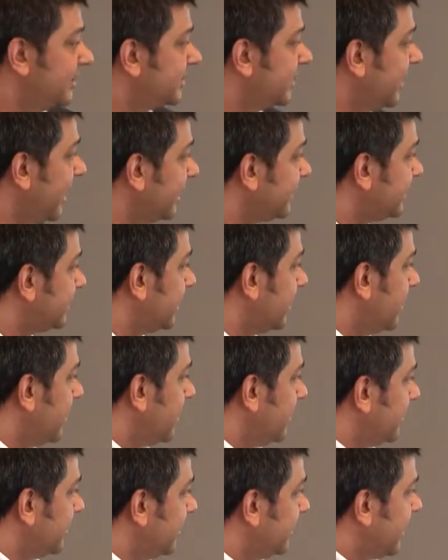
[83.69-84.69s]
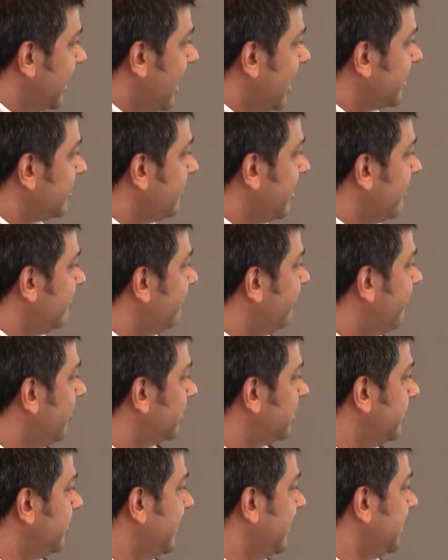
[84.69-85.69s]
So that's the diagram
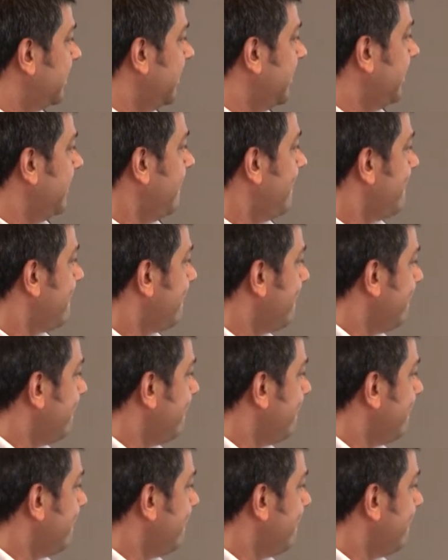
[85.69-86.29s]
for the building.